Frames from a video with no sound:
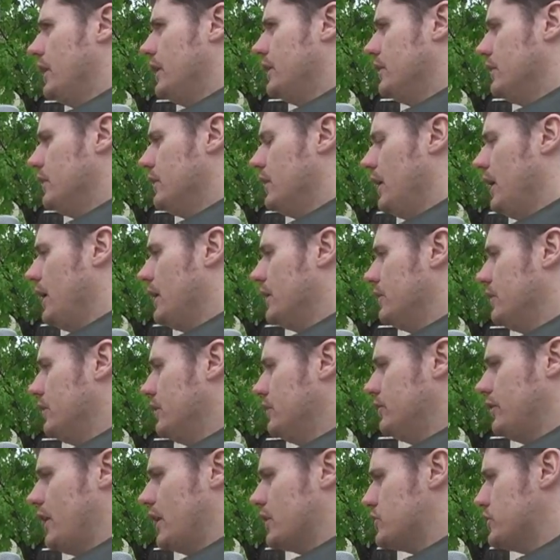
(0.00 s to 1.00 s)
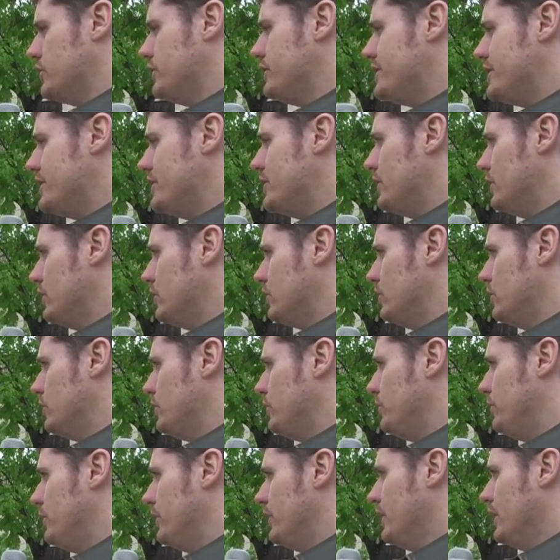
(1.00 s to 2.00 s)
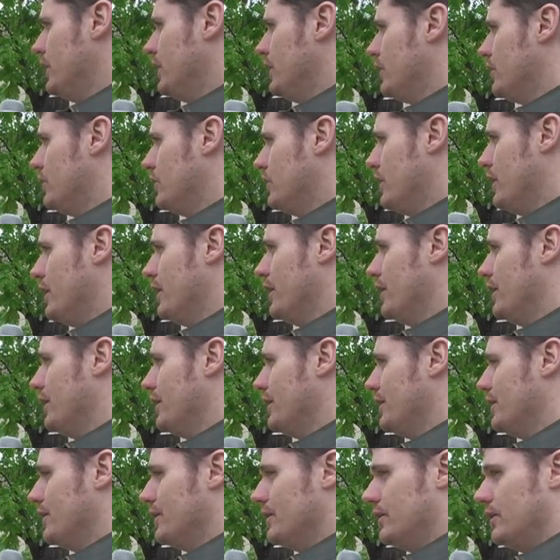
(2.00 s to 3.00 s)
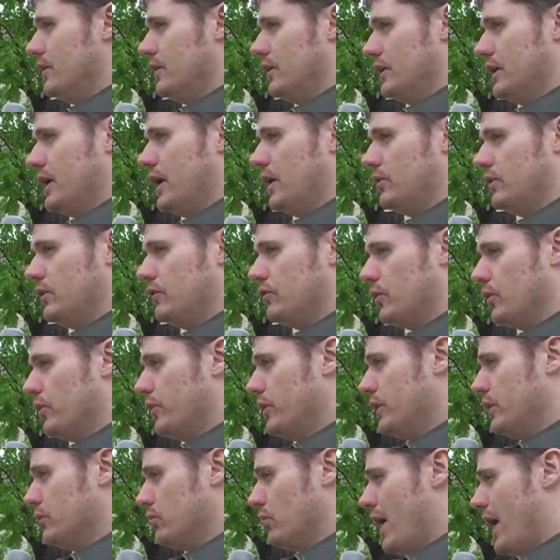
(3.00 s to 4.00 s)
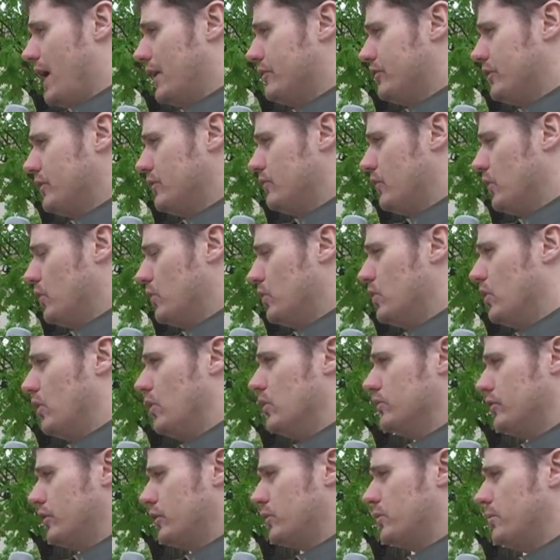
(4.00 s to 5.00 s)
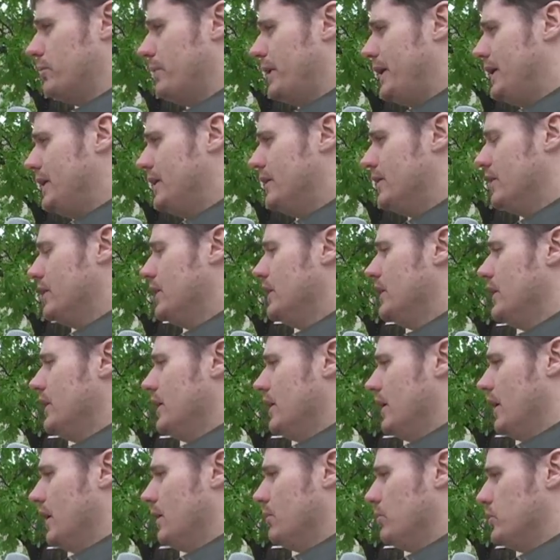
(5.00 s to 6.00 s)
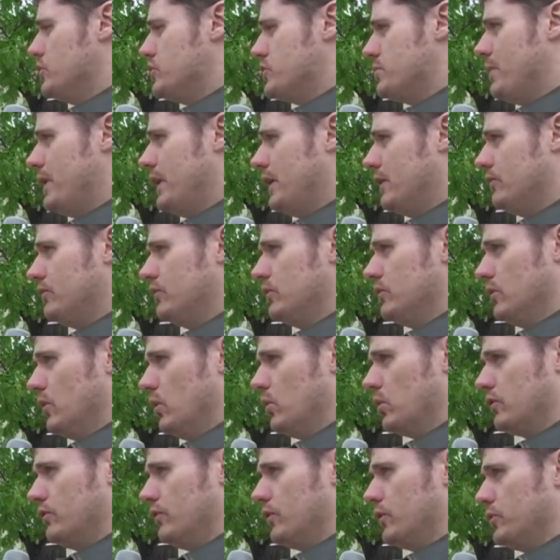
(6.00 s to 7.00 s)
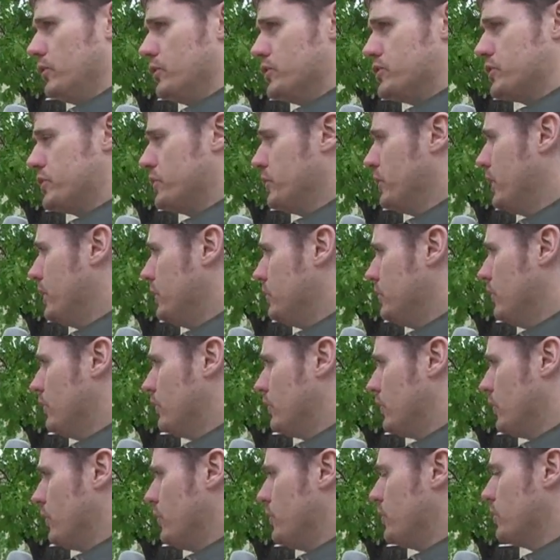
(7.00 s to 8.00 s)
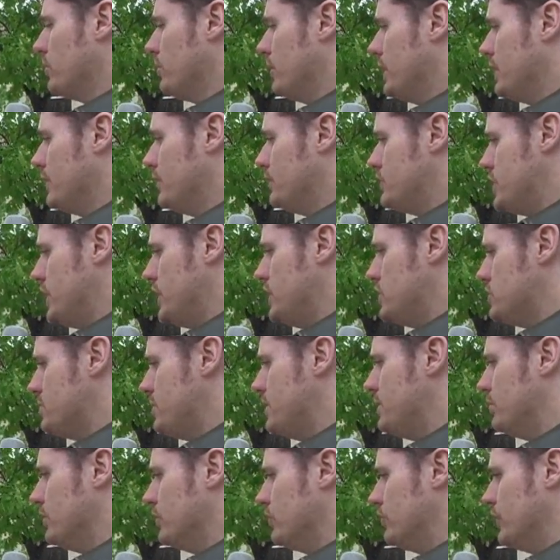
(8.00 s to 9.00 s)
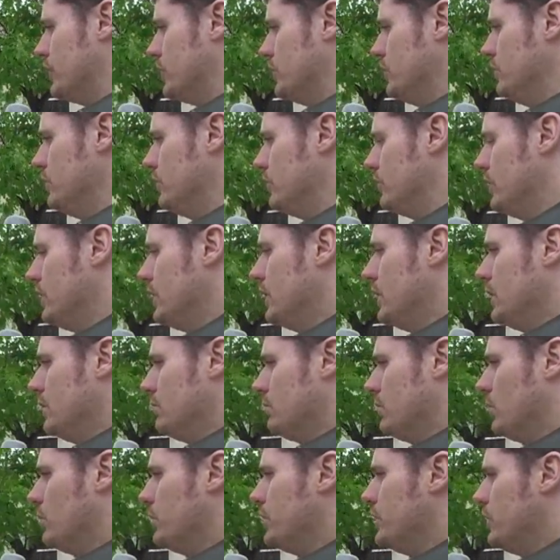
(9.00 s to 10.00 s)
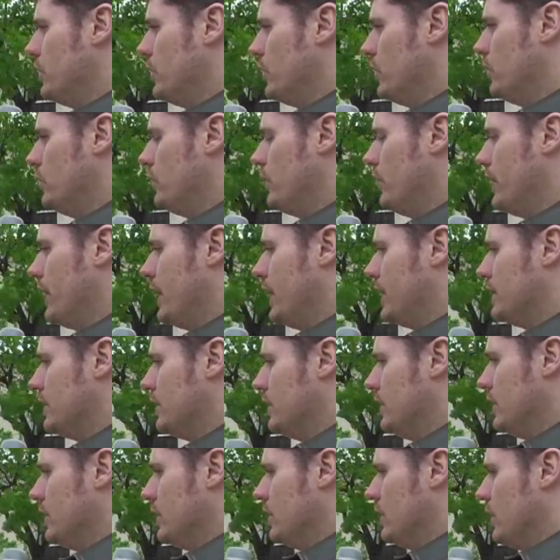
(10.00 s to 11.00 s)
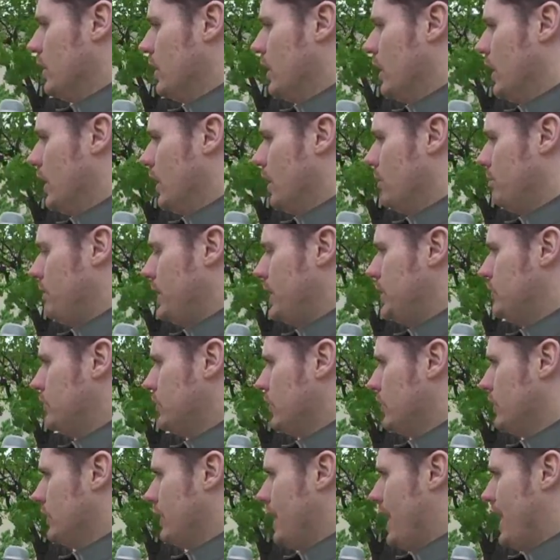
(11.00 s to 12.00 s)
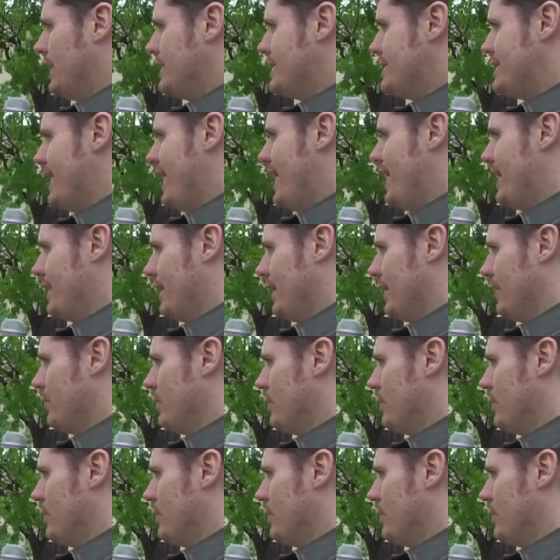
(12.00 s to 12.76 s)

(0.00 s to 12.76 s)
and this actually didn't include the accounting for the harassing phone calls that were made, which may have lowered voter turnout further or may have changed people's votes. But we know that based on that data,